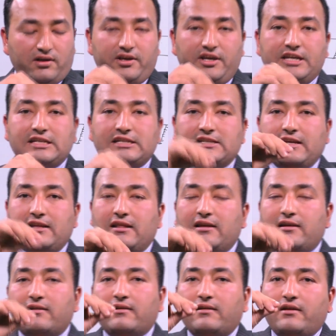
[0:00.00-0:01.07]
it is in
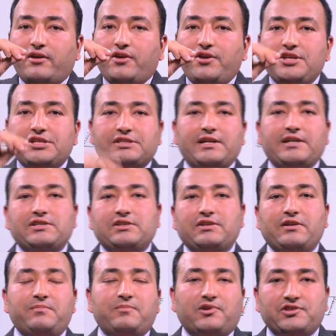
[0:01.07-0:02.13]
the
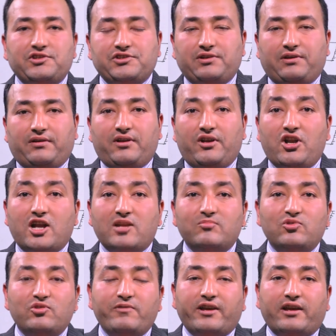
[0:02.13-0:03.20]
stationary position, not
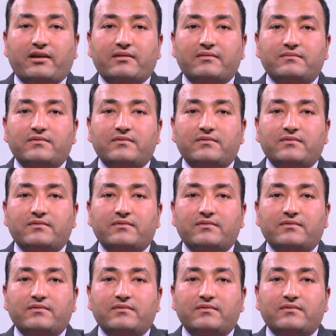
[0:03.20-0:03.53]
moving.